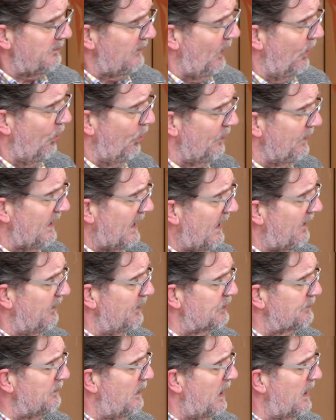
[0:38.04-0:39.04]
or the
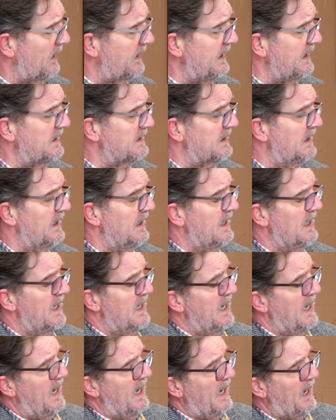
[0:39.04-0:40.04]
Irish market,
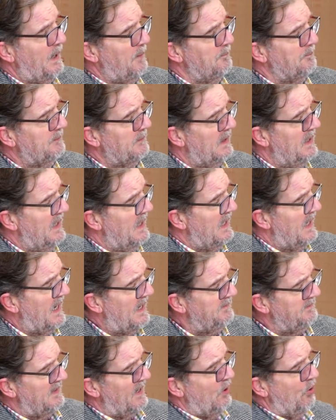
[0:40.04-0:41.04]
and
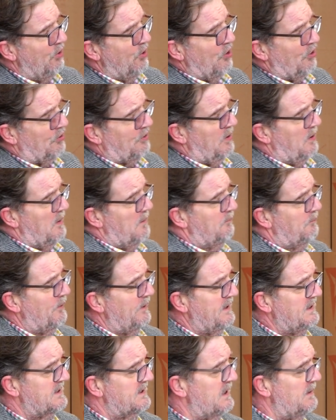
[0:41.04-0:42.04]
they all look
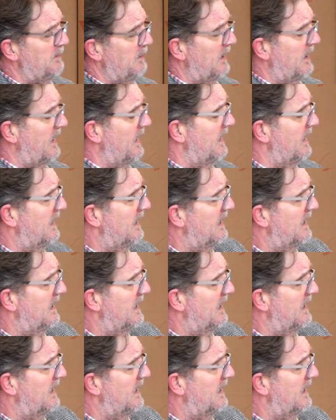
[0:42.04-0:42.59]
pretty similar.